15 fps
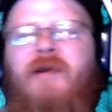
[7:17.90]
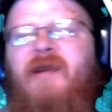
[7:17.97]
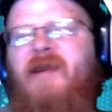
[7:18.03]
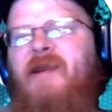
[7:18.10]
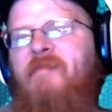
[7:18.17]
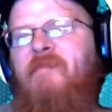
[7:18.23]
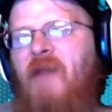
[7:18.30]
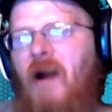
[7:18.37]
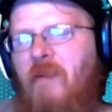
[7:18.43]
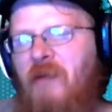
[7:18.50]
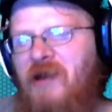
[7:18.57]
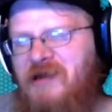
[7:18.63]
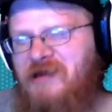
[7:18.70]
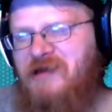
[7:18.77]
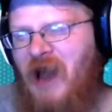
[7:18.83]
You're probably
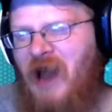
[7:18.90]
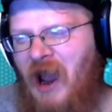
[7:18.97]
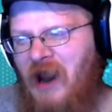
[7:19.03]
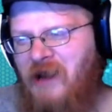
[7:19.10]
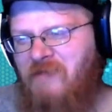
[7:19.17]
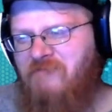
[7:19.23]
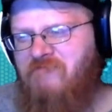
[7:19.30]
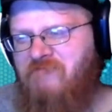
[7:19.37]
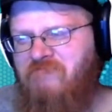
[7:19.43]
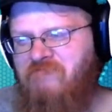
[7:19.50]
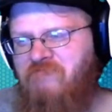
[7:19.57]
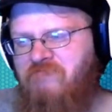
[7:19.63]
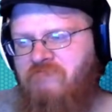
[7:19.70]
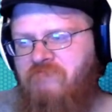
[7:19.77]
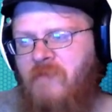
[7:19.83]
gonna die.
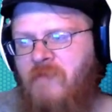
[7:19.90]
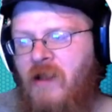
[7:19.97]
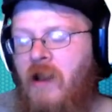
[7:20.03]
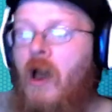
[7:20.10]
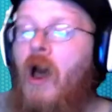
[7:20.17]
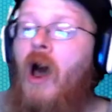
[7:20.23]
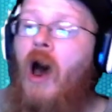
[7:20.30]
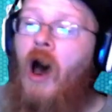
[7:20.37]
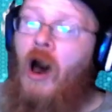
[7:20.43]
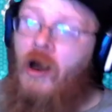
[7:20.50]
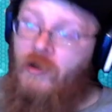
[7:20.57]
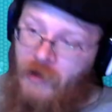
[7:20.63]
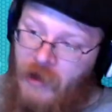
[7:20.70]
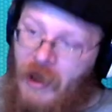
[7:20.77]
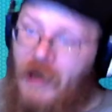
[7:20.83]

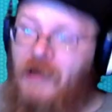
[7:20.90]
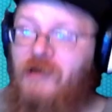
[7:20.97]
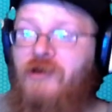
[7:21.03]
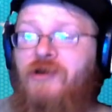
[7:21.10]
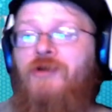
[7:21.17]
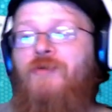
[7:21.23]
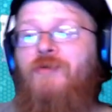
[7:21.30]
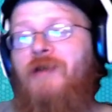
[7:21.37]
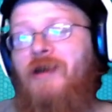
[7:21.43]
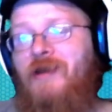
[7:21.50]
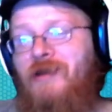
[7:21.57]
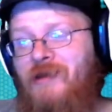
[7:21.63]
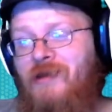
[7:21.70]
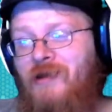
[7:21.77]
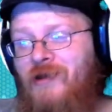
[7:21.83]
Unless you get
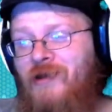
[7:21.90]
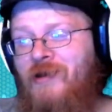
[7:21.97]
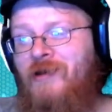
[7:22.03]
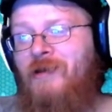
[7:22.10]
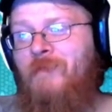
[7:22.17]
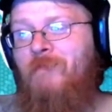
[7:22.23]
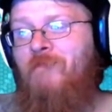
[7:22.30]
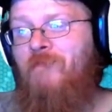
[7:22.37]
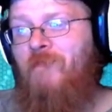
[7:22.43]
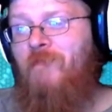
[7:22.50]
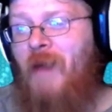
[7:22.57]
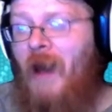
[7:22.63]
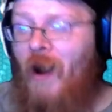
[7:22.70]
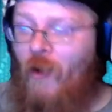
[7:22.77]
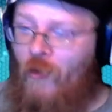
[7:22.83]
the
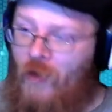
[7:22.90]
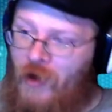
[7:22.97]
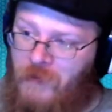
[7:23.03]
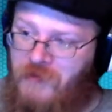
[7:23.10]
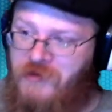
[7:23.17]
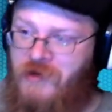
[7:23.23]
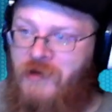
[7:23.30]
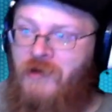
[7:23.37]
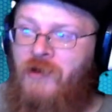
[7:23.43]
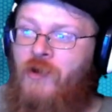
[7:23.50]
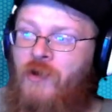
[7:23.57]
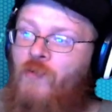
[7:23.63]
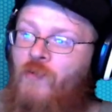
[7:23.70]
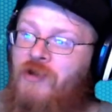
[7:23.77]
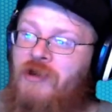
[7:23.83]
power ups,
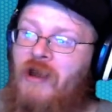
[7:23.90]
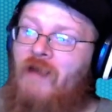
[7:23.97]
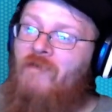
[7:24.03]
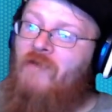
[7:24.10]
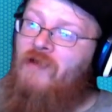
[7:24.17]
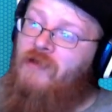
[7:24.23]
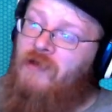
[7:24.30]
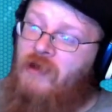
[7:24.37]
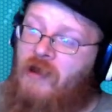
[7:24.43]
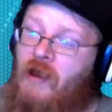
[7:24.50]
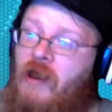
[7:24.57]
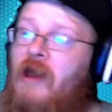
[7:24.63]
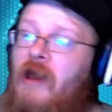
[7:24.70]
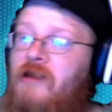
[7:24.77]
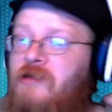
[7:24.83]
which have a that
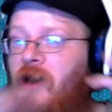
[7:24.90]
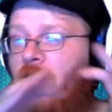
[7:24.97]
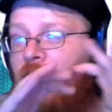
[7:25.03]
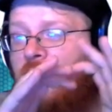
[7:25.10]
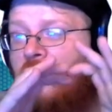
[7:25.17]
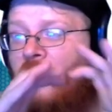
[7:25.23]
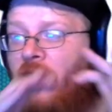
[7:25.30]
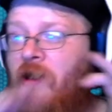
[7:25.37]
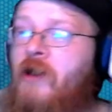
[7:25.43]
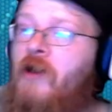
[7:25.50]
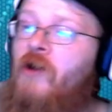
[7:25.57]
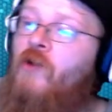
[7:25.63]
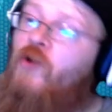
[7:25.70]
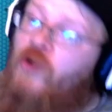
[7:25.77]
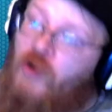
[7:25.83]
has a time limit
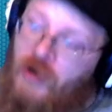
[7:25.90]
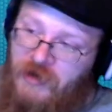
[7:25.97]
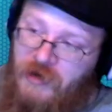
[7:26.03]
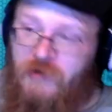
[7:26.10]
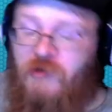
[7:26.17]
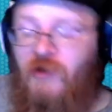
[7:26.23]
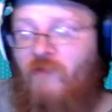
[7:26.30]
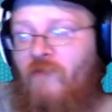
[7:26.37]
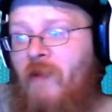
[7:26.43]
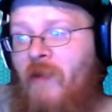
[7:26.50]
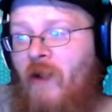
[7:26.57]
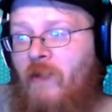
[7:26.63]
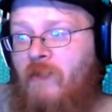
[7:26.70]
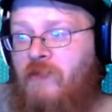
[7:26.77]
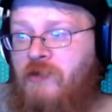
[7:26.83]
There is different
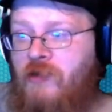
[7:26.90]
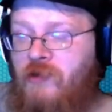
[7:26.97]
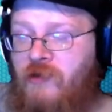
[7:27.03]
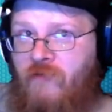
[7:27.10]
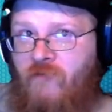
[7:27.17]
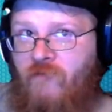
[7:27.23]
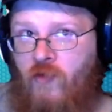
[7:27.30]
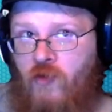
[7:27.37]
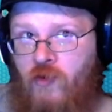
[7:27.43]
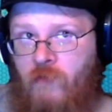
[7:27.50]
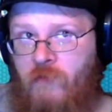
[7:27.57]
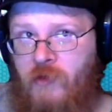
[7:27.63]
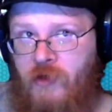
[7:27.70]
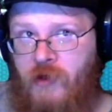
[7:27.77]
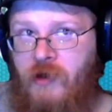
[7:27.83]
power ups. There's an
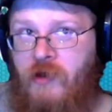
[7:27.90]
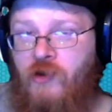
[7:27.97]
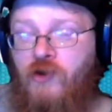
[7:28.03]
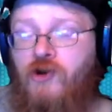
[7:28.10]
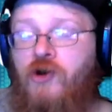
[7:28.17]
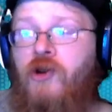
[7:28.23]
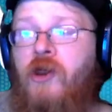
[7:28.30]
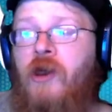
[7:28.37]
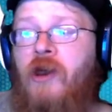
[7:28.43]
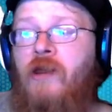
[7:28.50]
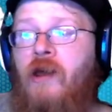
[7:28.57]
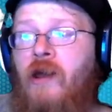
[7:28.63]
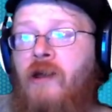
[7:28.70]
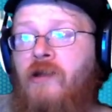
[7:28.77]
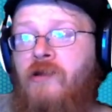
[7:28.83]
invulnerability. There's sort
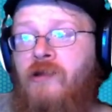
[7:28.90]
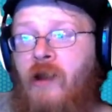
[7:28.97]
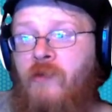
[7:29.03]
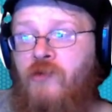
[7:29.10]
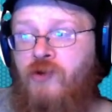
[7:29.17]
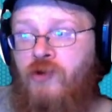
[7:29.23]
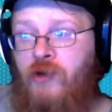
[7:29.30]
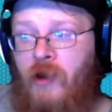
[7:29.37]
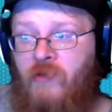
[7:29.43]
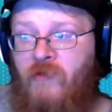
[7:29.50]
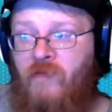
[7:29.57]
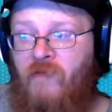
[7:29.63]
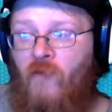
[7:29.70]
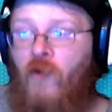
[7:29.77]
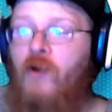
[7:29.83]
times your damage on
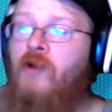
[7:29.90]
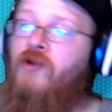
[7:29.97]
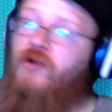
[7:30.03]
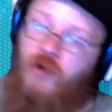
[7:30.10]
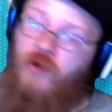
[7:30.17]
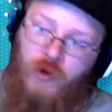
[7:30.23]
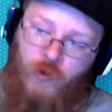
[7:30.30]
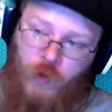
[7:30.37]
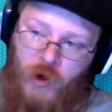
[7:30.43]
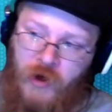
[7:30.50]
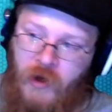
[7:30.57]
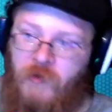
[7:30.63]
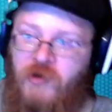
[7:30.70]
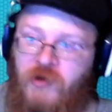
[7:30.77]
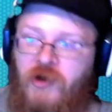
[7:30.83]
four, just called quad
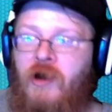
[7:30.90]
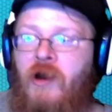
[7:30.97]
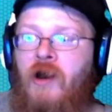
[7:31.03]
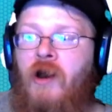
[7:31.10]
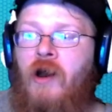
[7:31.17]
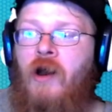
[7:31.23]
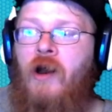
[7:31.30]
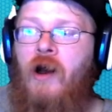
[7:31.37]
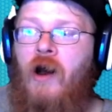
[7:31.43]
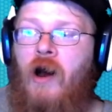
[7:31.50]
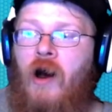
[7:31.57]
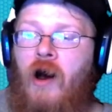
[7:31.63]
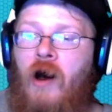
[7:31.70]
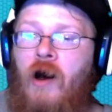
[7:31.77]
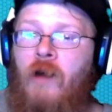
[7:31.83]
damage.
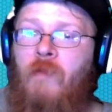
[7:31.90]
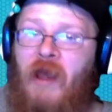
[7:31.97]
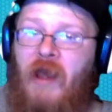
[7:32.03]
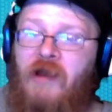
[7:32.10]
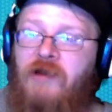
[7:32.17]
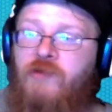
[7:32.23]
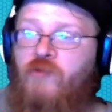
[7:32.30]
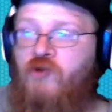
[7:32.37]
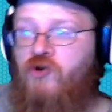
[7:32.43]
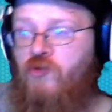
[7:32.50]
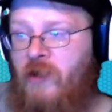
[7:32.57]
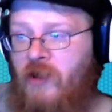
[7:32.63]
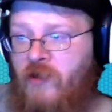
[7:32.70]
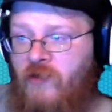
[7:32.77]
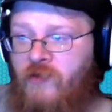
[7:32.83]
Um, haste, which will
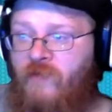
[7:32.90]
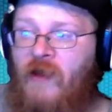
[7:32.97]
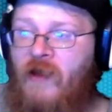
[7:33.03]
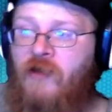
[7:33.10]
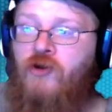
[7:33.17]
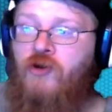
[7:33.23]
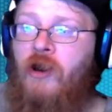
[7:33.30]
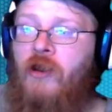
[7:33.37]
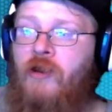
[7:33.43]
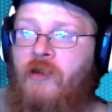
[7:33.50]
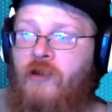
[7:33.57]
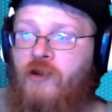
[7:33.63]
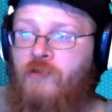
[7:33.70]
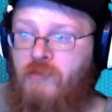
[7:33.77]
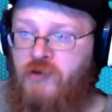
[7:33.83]
make you faster, and then
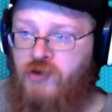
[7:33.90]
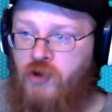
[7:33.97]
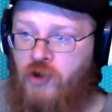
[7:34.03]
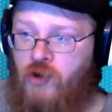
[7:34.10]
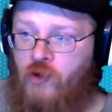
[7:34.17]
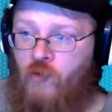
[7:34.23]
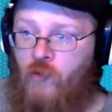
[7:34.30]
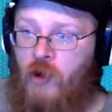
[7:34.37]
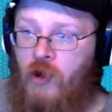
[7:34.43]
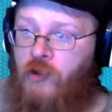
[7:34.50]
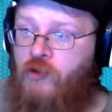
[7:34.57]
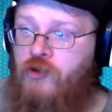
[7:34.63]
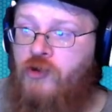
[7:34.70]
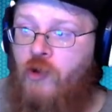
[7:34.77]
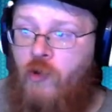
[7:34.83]
there's berserker, where you
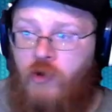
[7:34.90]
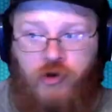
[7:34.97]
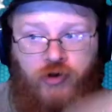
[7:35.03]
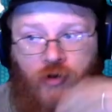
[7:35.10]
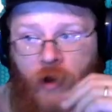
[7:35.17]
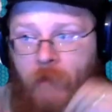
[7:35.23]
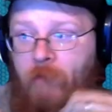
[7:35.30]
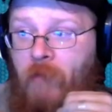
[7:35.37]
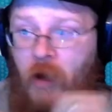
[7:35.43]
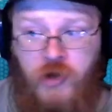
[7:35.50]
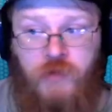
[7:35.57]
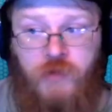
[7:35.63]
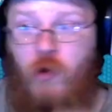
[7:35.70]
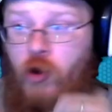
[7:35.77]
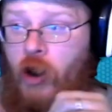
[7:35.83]
just go into straight
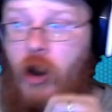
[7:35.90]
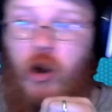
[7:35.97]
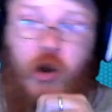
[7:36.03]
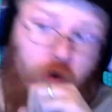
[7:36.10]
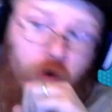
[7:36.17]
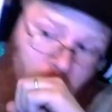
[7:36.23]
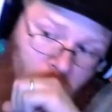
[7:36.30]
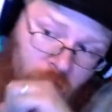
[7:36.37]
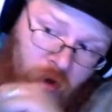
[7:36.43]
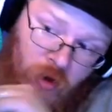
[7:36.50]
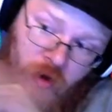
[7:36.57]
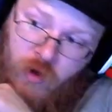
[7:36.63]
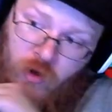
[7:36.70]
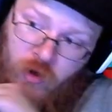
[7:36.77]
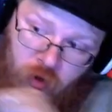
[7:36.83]
punch mode, and you,
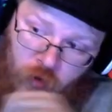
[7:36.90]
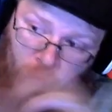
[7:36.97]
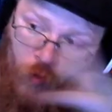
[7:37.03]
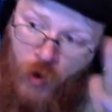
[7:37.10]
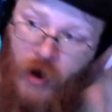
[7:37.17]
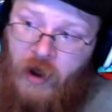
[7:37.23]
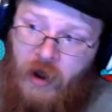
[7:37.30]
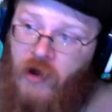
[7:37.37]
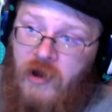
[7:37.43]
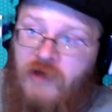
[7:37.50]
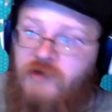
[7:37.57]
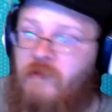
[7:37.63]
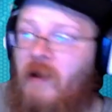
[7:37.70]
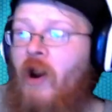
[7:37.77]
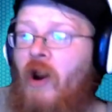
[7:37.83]
what it doesn't
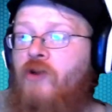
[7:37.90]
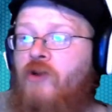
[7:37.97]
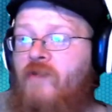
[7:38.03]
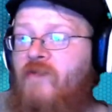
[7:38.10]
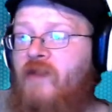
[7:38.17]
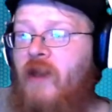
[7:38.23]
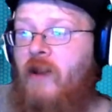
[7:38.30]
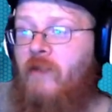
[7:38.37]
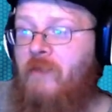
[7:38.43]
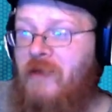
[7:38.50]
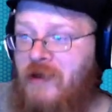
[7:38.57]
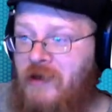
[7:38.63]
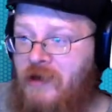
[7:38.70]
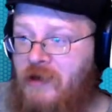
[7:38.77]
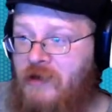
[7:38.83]
matter how tough the enemy
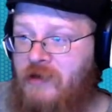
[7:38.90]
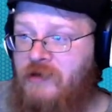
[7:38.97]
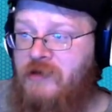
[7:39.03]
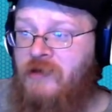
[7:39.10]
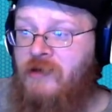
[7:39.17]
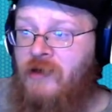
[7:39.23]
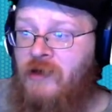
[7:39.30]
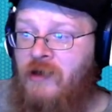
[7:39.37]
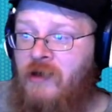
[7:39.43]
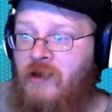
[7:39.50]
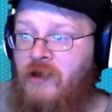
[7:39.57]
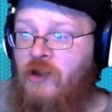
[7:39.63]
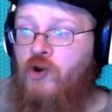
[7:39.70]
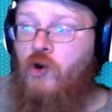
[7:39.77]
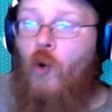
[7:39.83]
is,
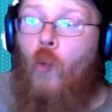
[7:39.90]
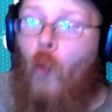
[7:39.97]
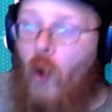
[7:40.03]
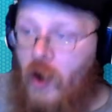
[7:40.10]
you're one